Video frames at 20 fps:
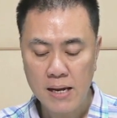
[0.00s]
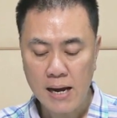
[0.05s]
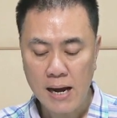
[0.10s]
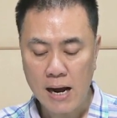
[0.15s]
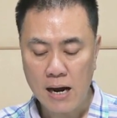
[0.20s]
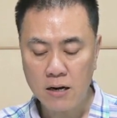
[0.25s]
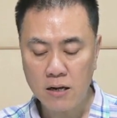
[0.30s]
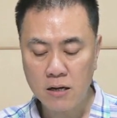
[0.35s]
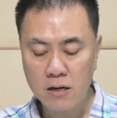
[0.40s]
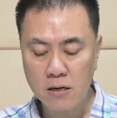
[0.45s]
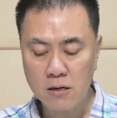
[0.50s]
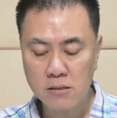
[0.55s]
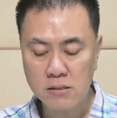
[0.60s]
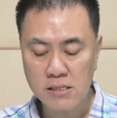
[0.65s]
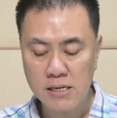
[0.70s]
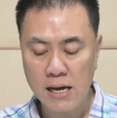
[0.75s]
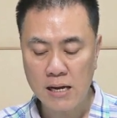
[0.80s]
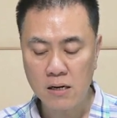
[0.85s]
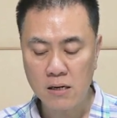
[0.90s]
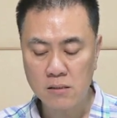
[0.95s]
Articles
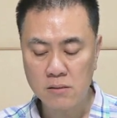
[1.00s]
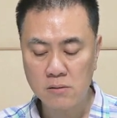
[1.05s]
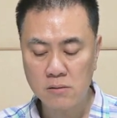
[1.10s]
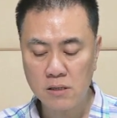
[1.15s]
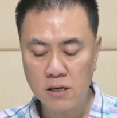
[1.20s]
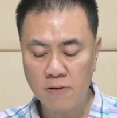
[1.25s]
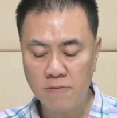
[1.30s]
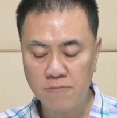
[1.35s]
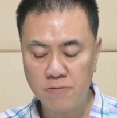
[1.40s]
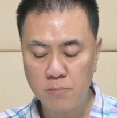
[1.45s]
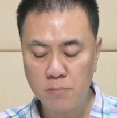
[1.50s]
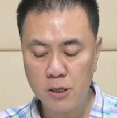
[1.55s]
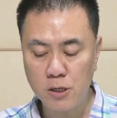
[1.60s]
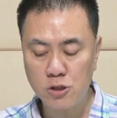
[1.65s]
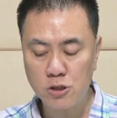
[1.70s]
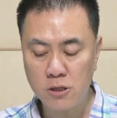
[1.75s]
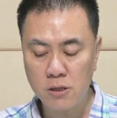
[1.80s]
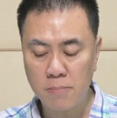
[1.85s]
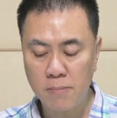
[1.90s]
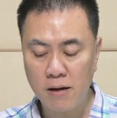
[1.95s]
and
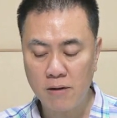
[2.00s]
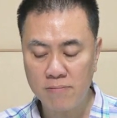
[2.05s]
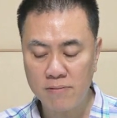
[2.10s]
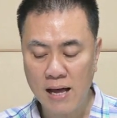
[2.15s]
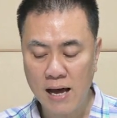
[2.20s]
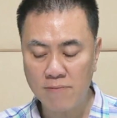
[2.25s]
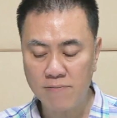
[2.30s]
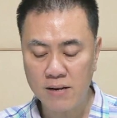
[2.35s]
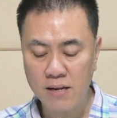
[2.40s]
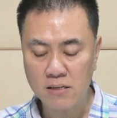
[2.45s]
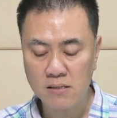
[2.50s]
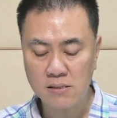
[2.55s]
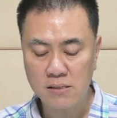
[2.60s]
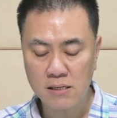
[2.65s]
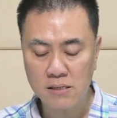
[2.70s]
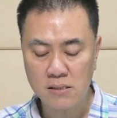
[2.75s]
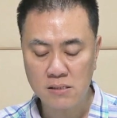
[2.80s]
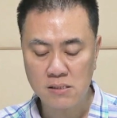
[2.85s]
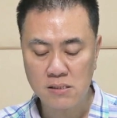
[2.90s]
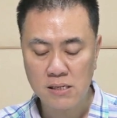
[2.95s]
information about life
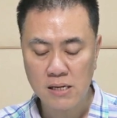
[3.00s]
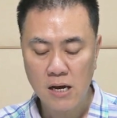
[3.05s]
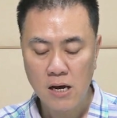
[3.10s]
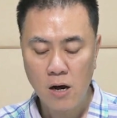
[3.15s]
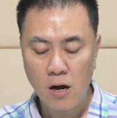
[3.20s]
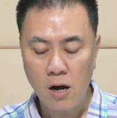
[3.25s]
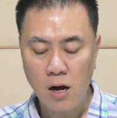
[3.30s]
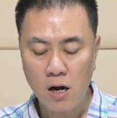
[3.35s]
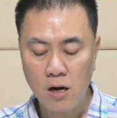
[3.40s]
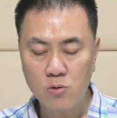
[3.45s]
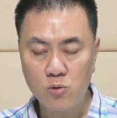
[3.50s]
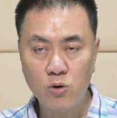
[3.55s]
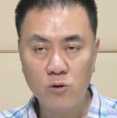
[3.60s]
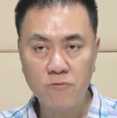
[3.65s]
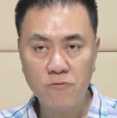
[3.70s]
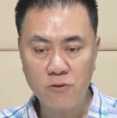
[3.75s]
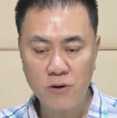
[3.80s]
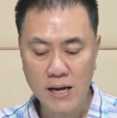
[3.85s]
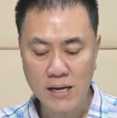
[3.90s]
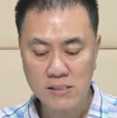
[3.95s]
lessons or good
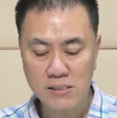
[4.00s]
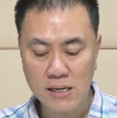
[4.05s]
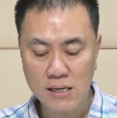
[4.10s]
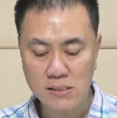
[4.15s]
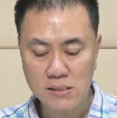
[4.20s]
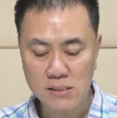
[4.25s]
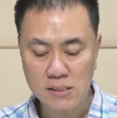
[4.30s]
phrases